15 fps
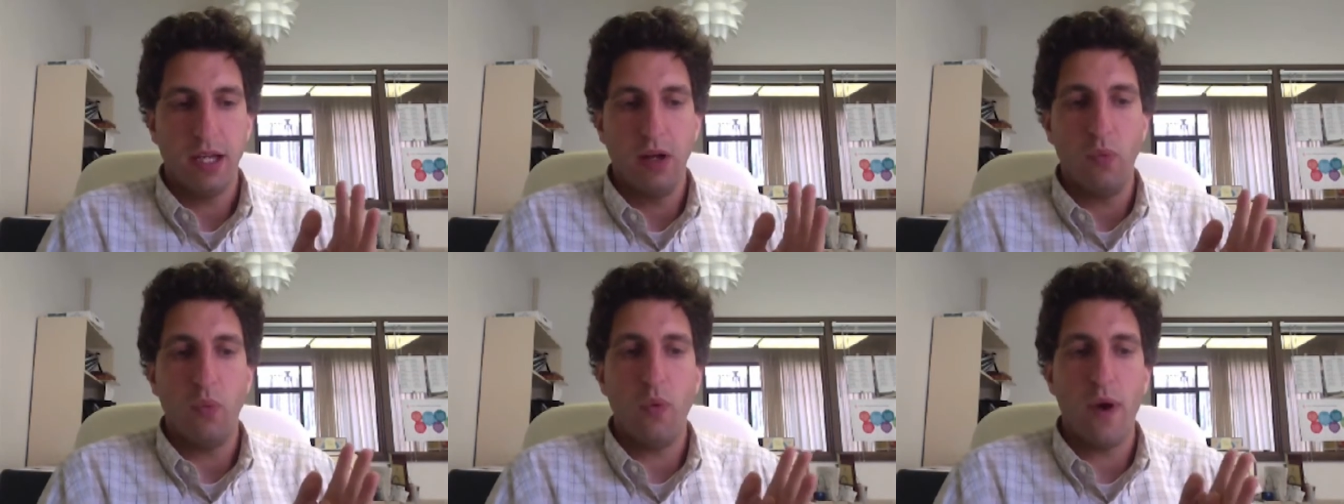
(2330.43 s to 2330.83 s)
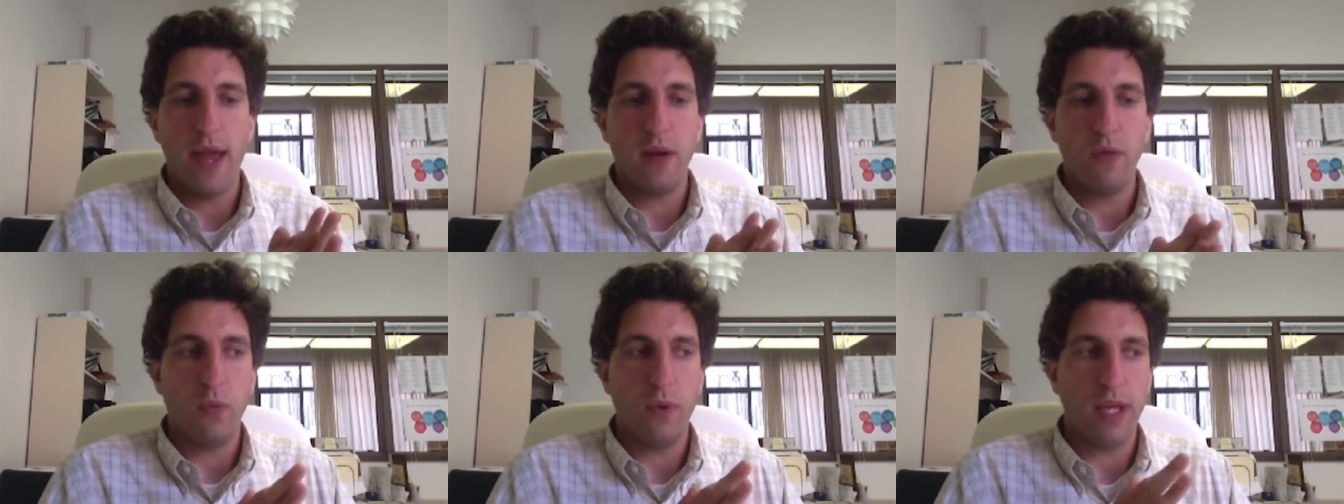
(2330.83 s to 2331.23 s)

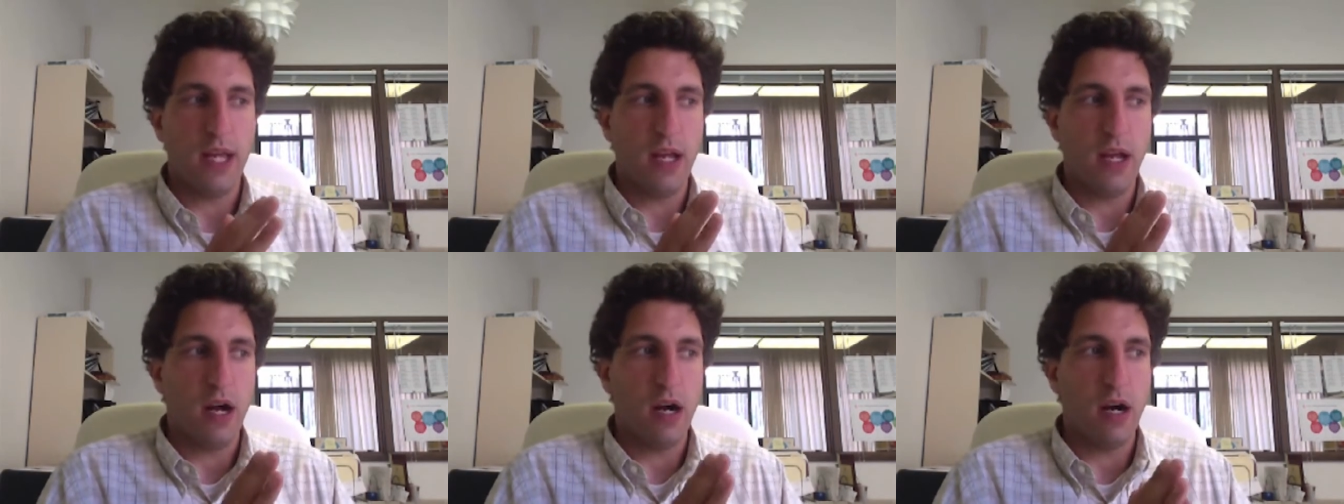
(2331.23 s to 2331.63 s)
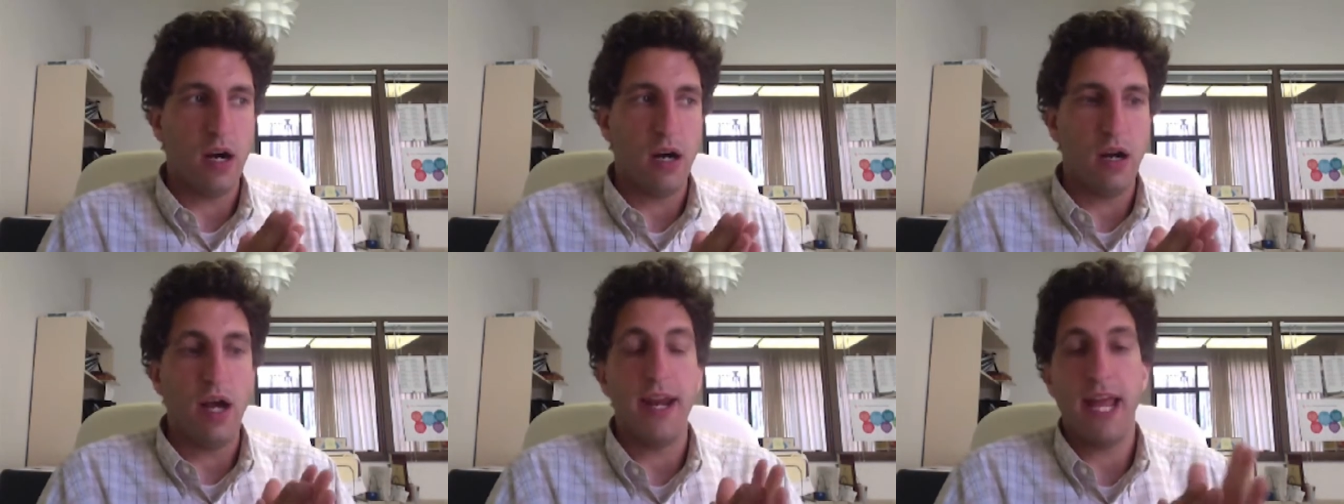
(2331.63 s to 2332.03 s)
when we
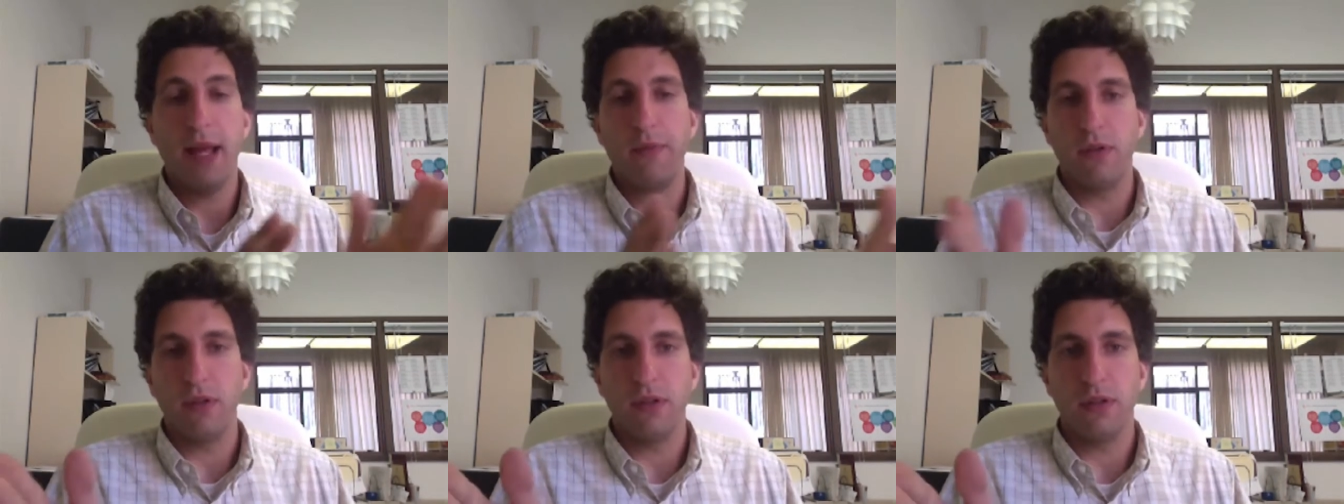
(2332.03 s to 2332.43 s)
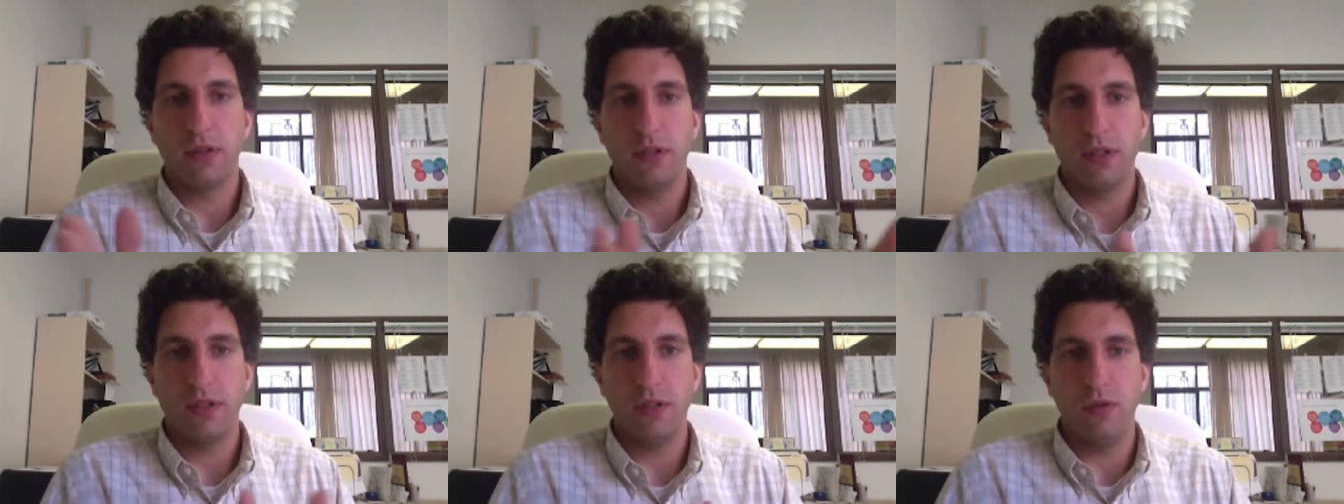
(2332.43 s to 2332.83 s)
are unable
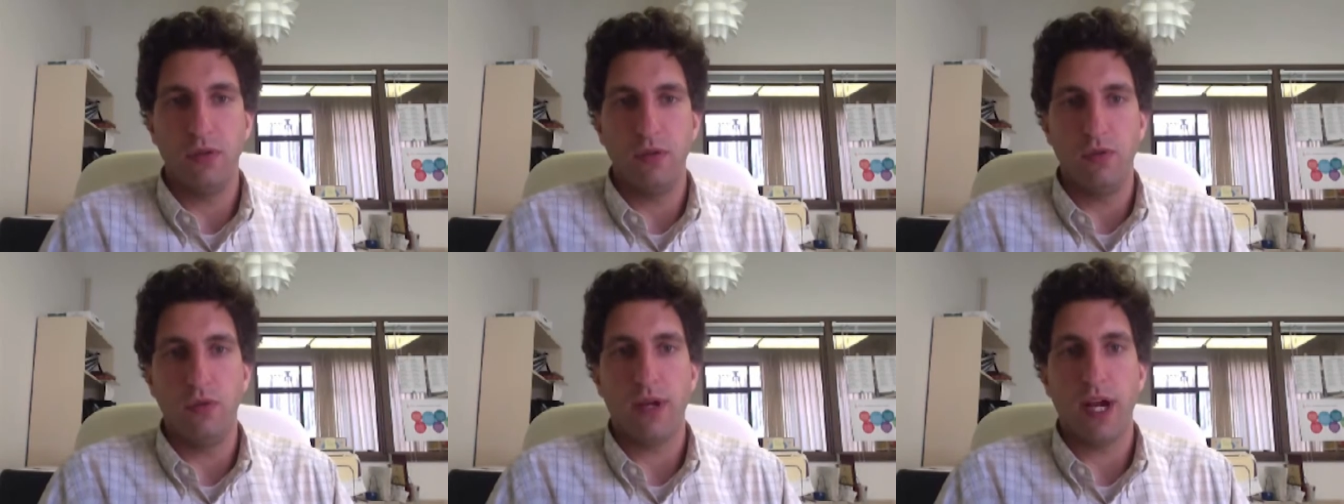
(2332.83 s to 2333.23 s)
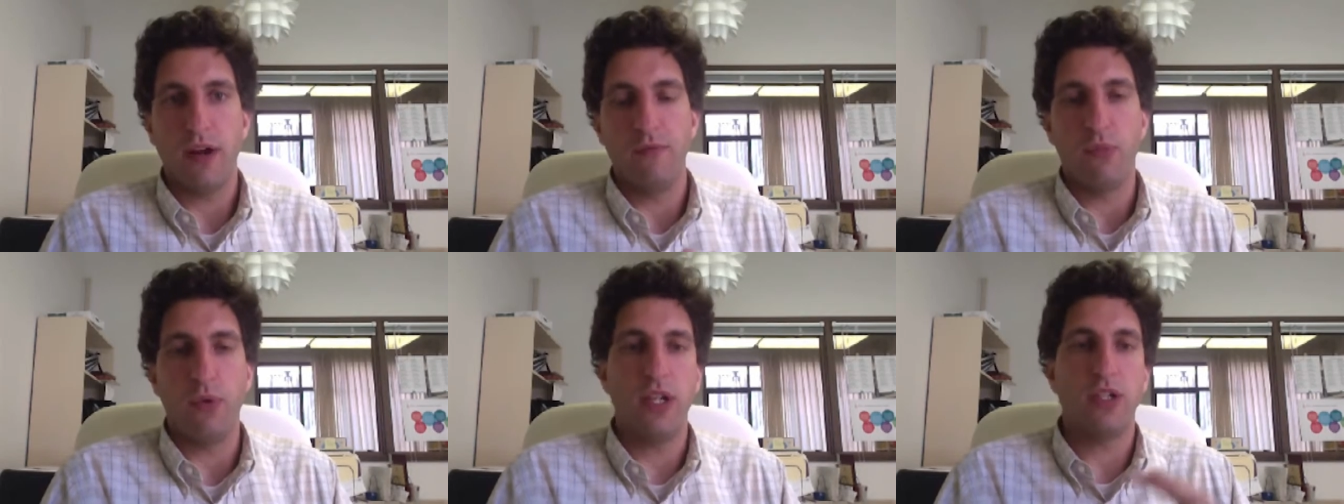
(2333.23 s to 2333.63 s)
to
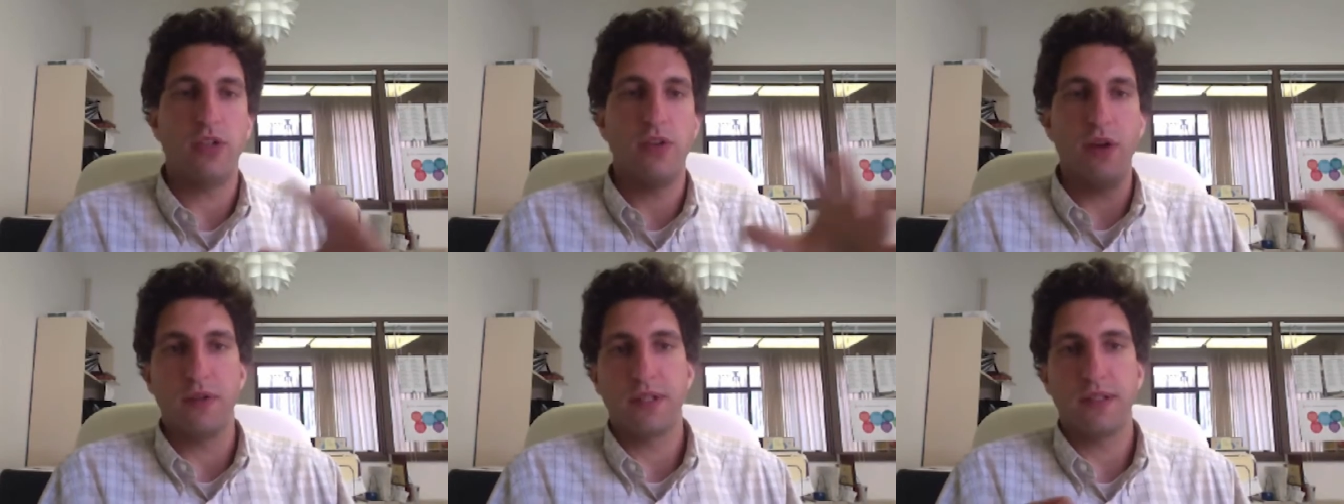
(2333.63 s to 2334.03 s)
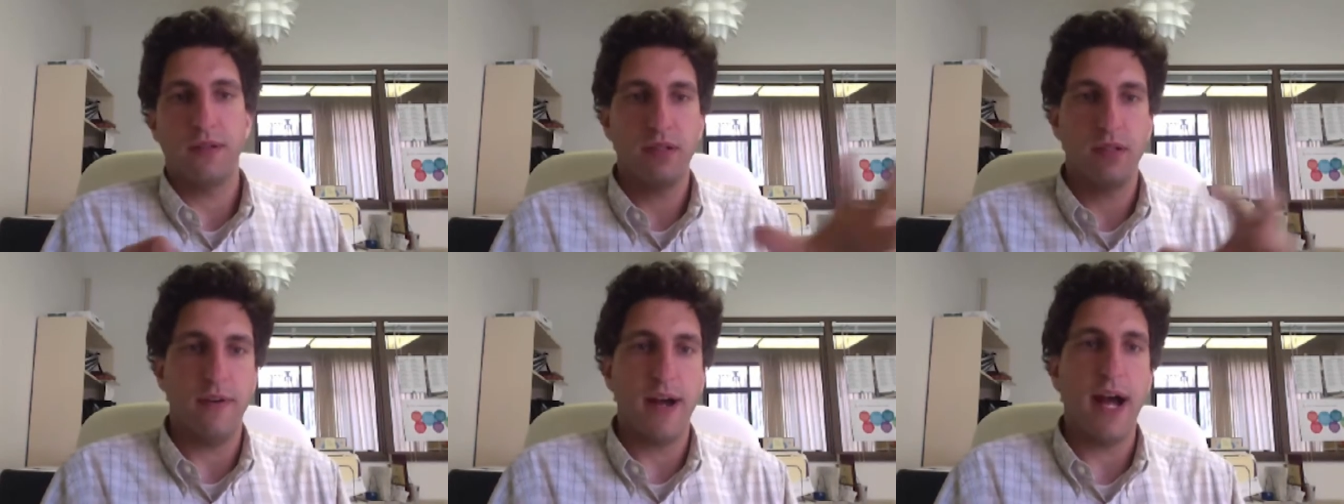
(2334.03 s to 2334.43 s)
kind of bridge those
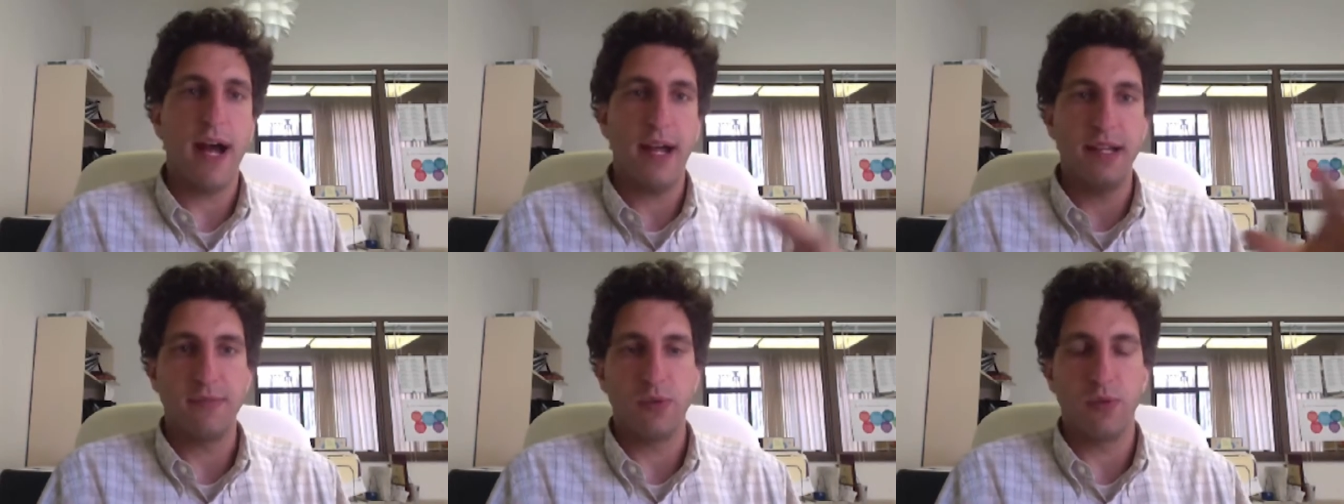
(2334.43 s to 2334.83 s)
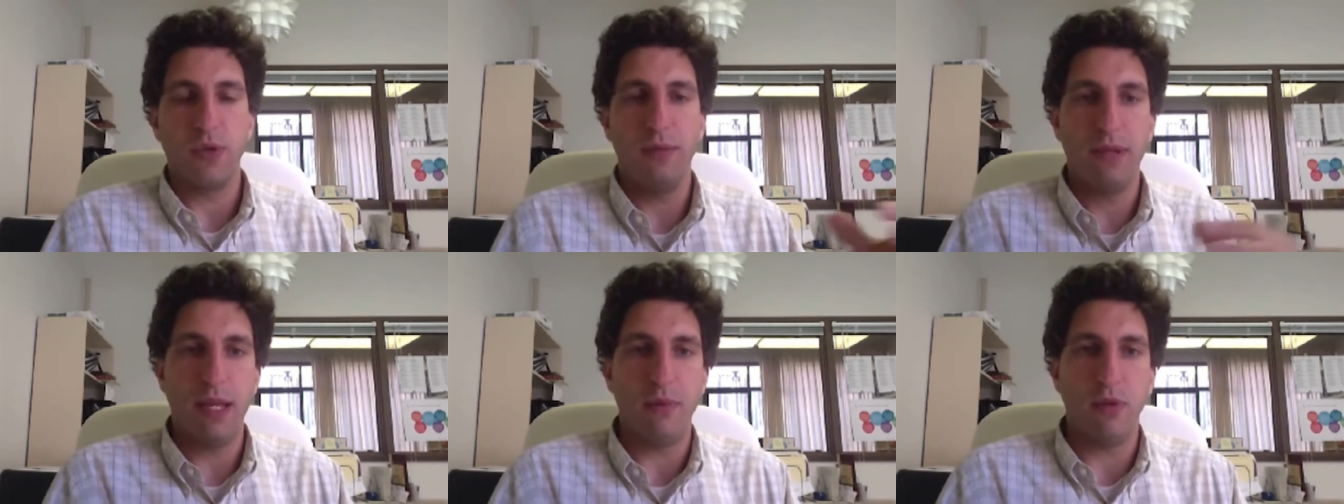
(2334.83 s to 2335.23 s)
divides
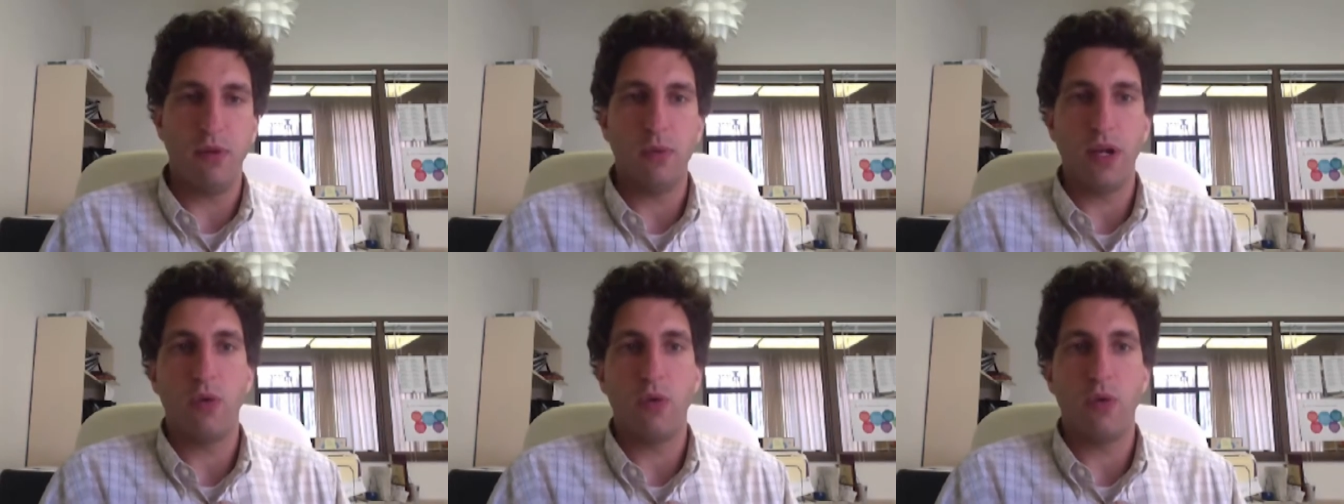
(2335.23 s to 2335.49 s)
between people,